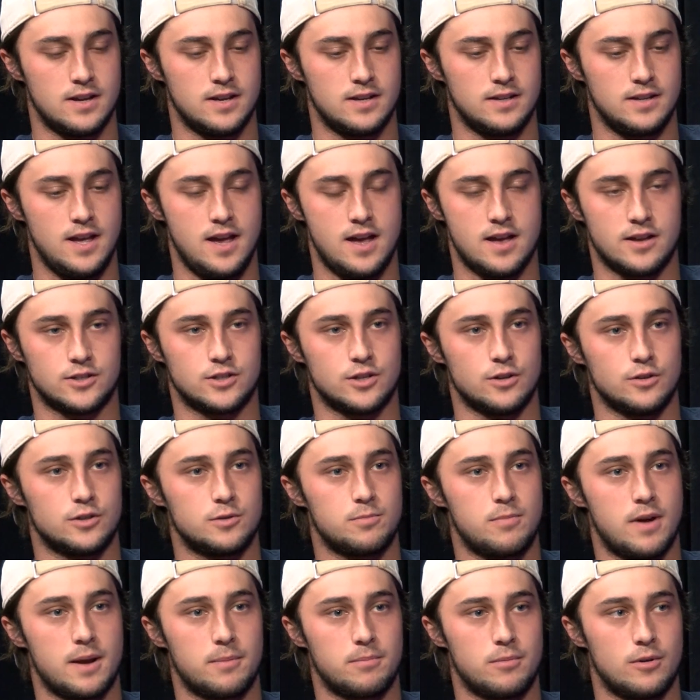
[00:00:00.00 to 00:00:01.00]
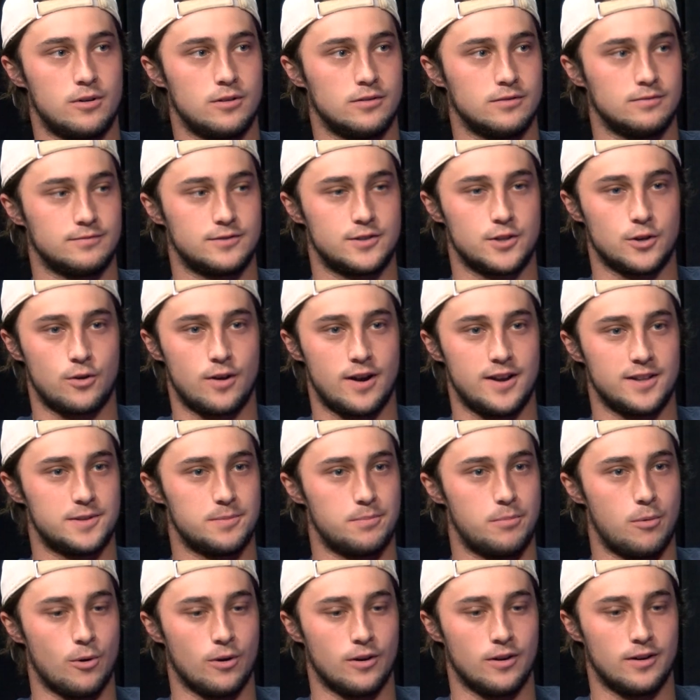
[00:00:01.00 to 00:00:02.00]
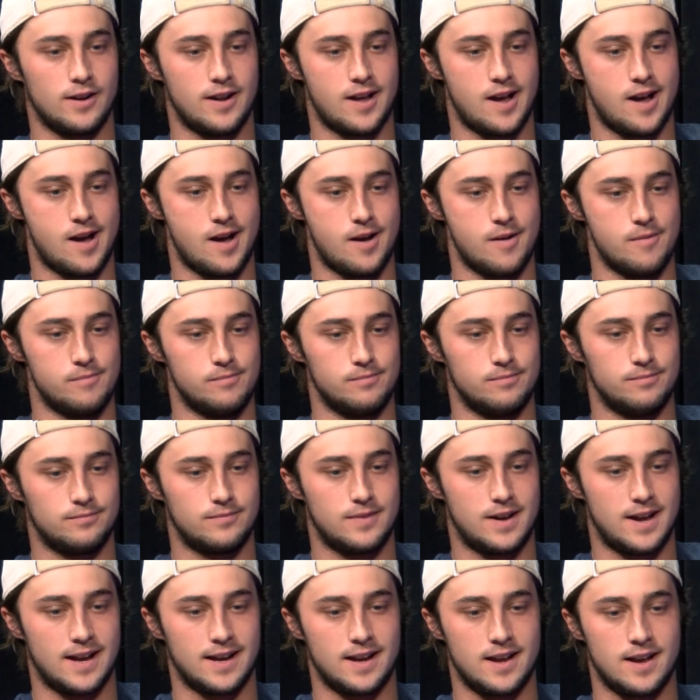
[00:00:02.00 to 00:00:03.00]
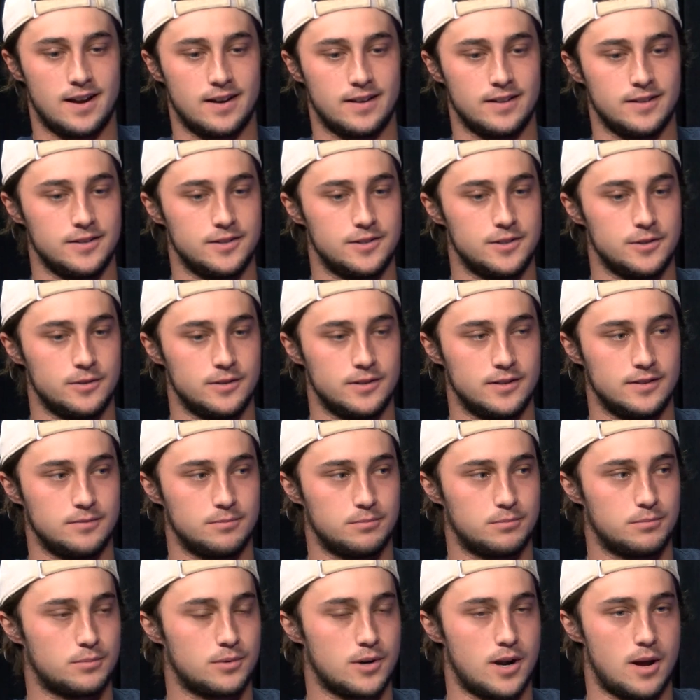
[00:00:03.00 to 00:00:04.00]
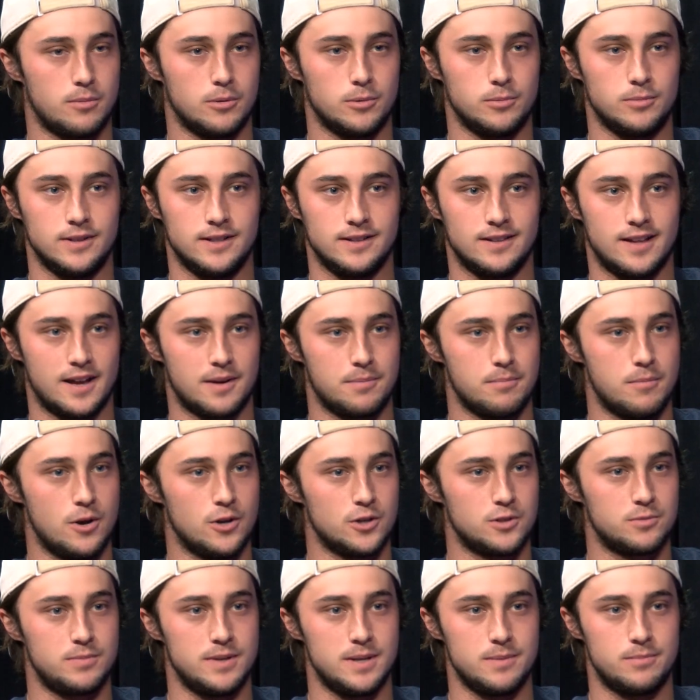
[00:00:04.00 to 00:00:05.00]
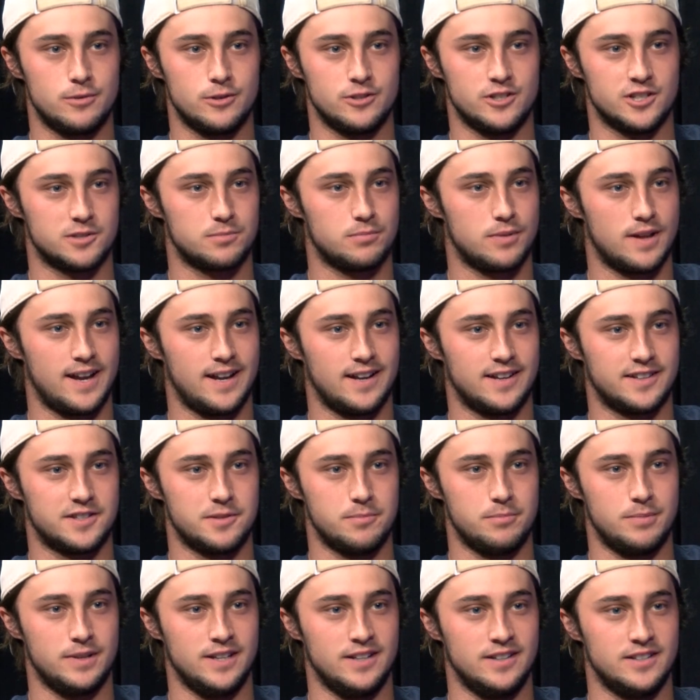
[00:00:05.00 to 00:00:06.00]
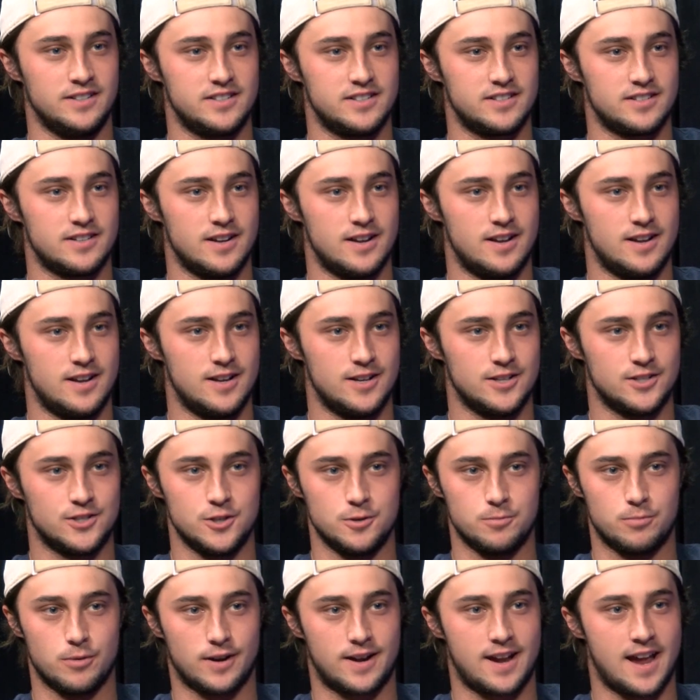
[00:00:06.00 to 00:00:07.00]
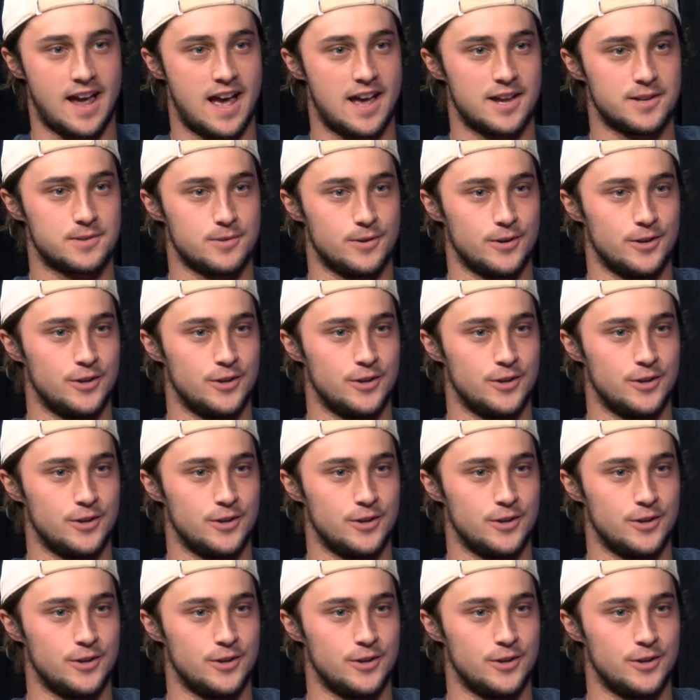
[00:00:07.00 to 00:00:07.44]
Yeah, so spike ball, it's a great sport. I got into it probably like most people, just playing at the beach, super casual.